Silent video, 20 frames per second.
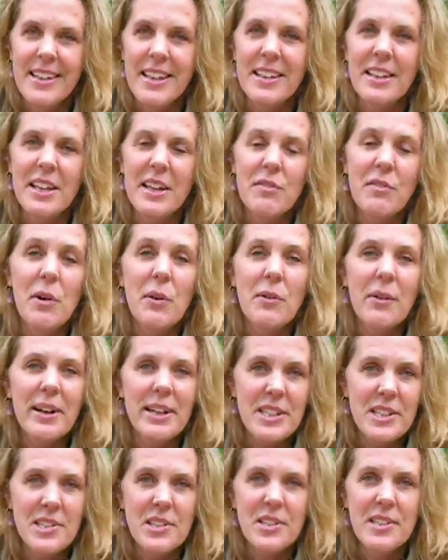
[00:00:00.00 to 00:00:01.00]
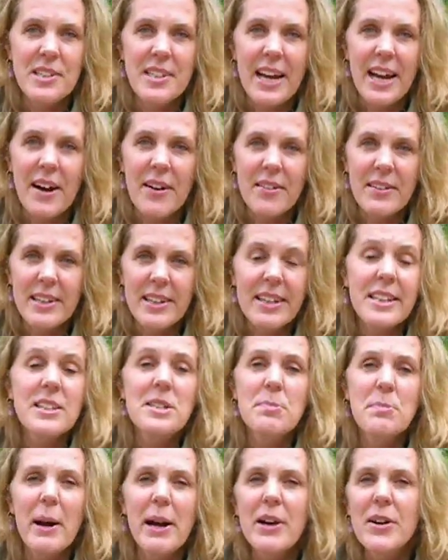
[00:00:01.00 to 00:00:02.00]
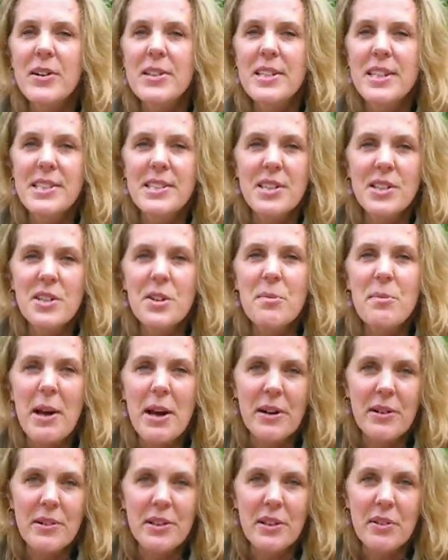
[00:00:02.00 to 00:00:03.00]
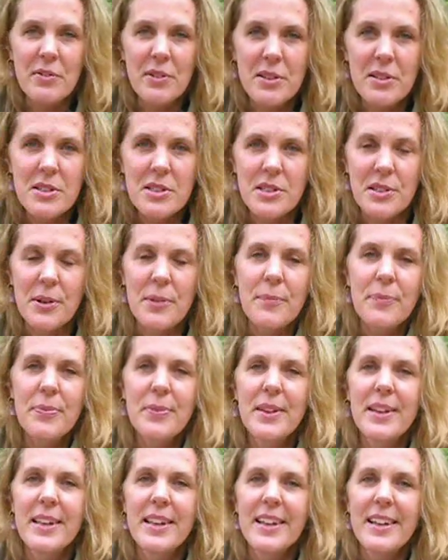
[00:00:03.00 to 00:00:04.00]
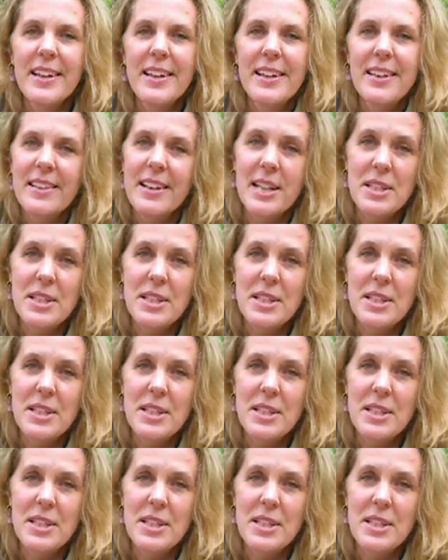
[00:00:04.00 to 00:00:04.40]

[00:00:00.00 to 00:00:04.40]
than they have already turned out, it inspires us to do better in the future.